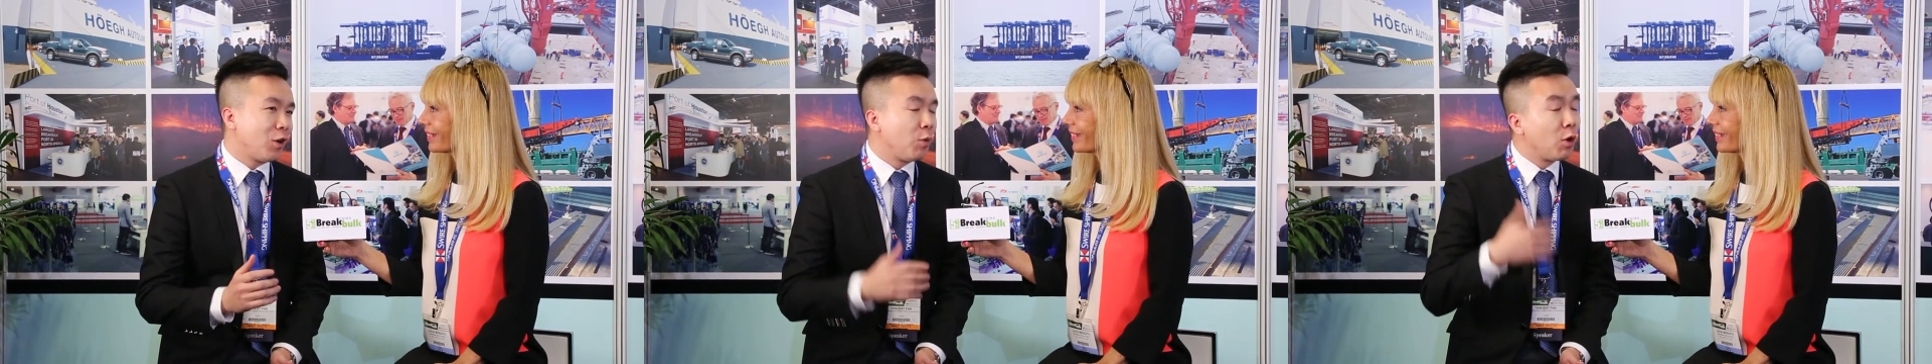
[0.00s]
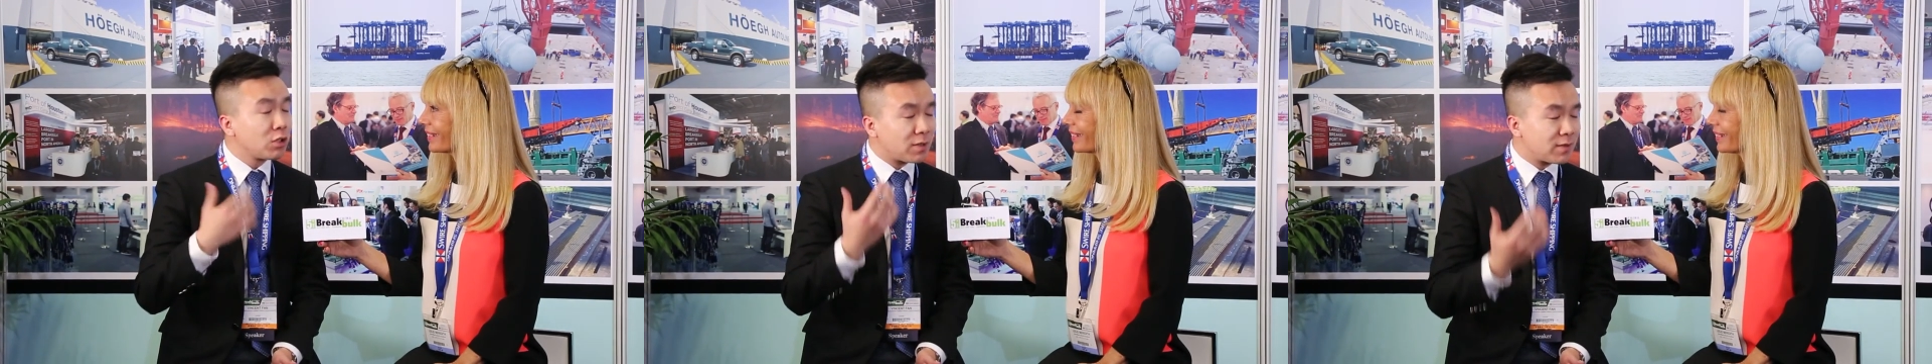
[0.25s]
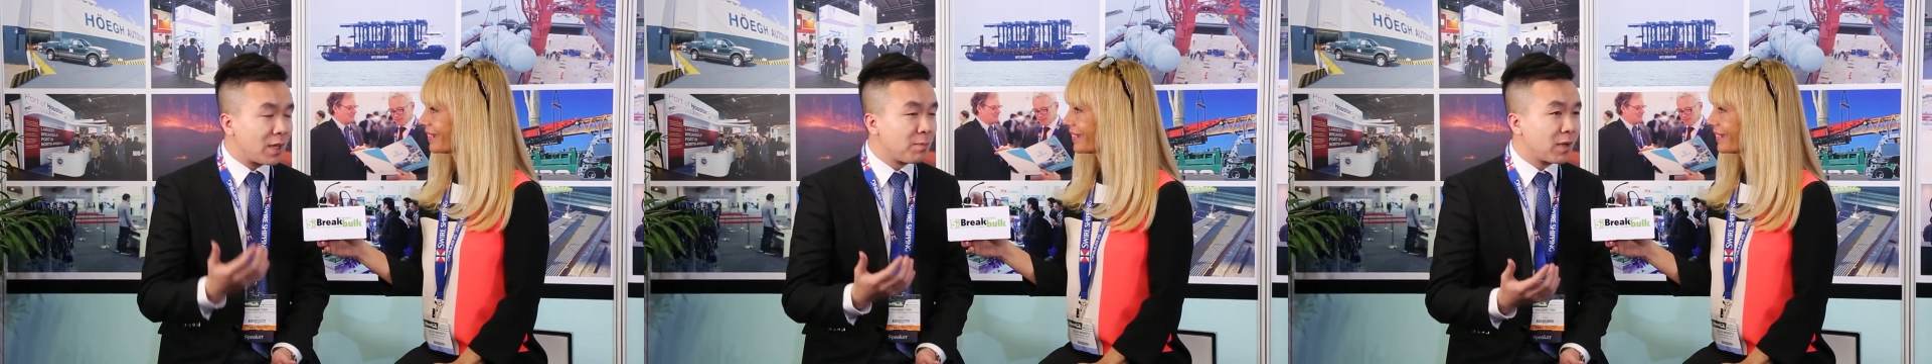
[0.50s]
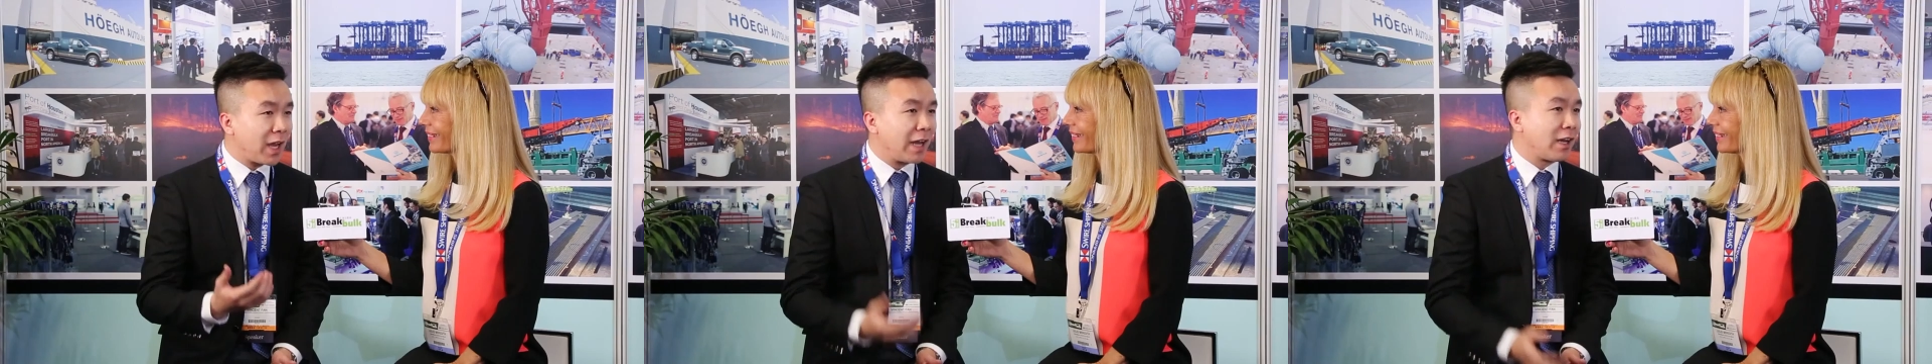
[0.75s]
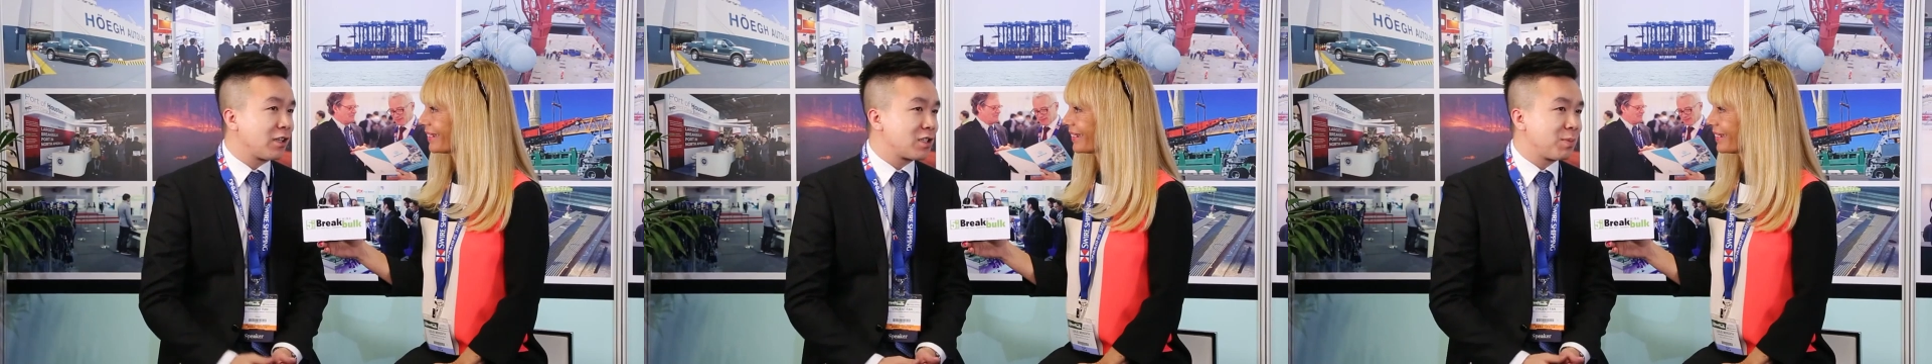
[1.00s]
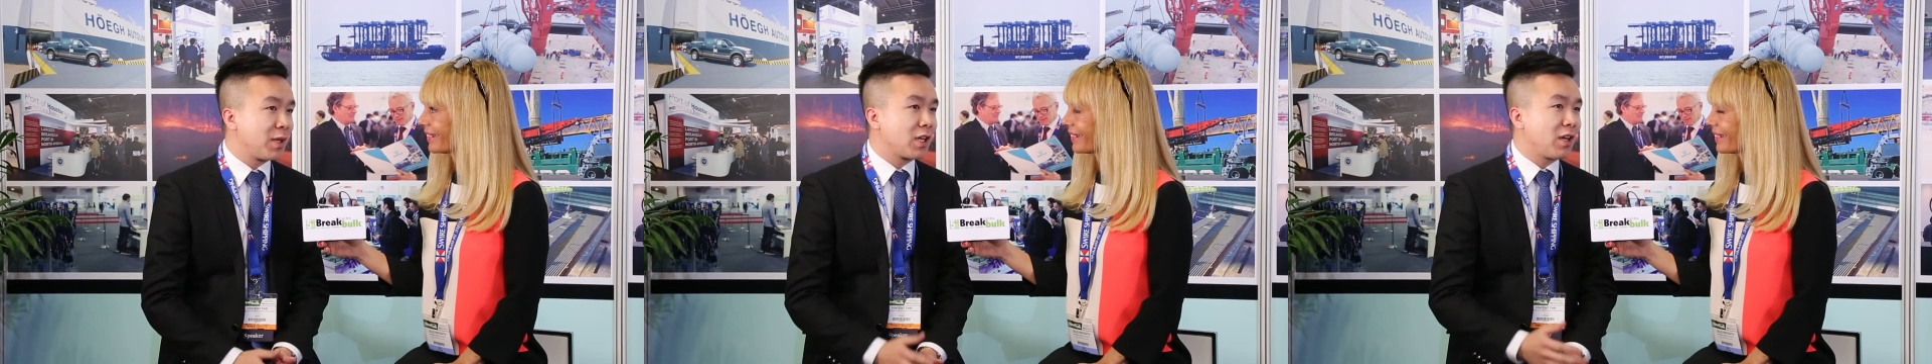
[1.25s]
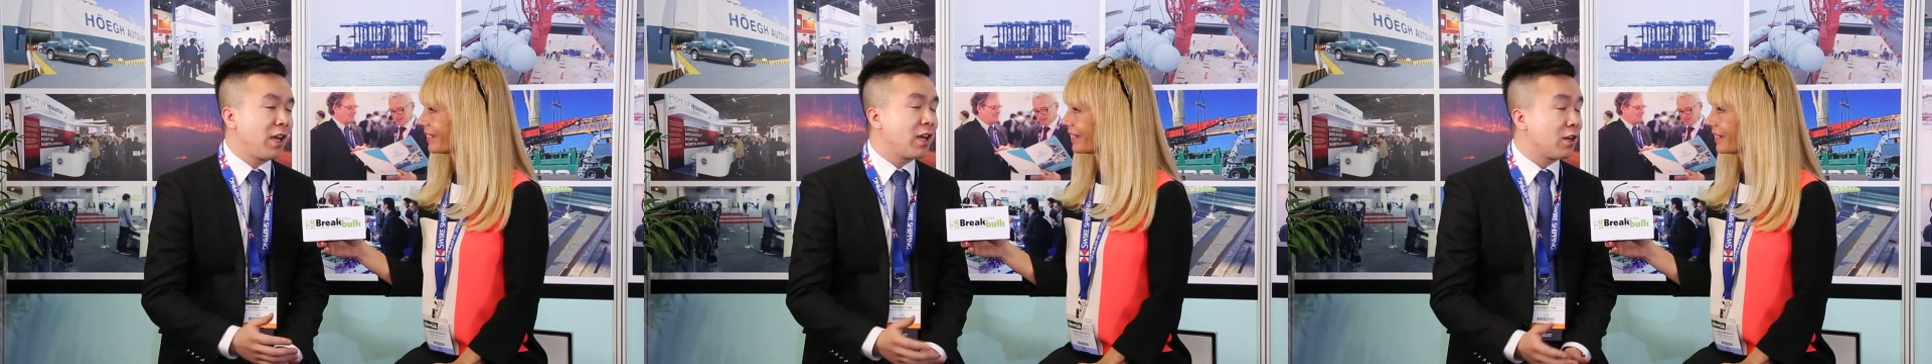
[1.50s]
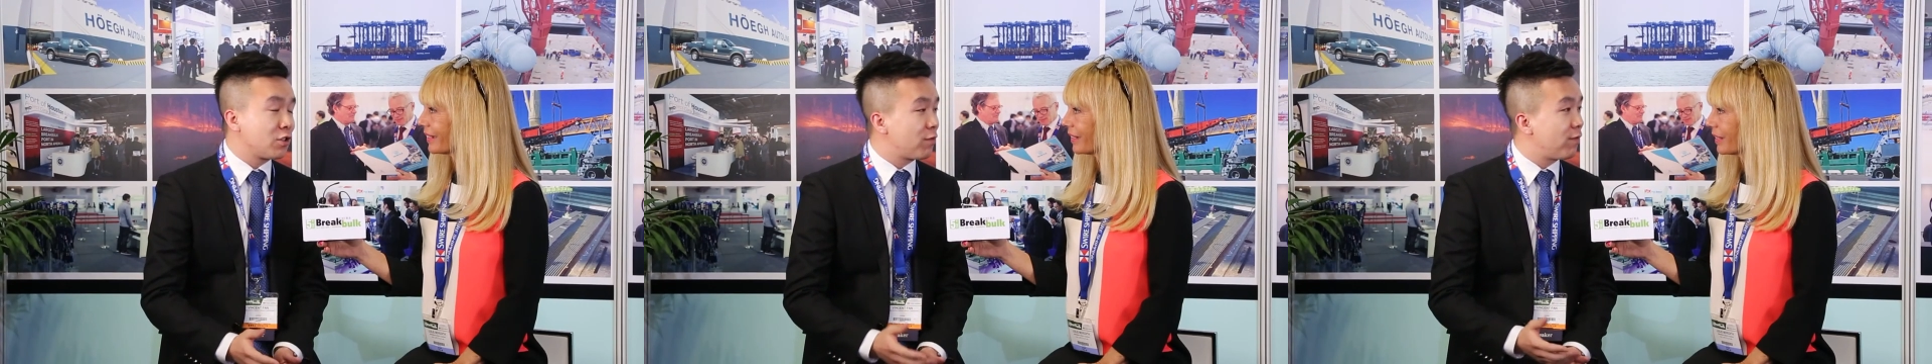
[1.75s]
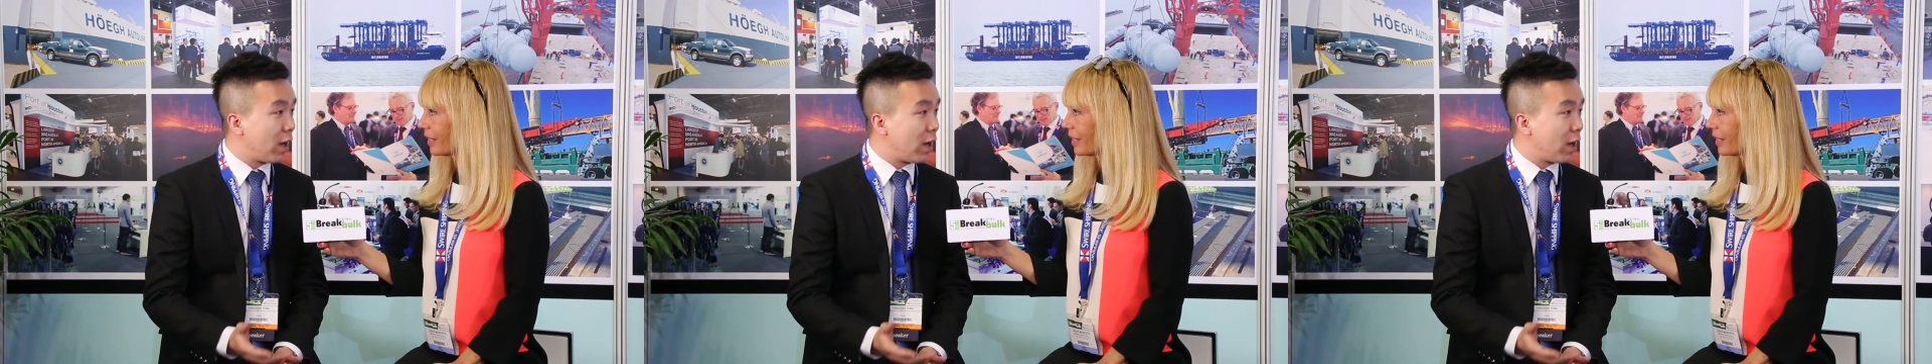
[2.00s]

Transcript: or most of them cannot speak English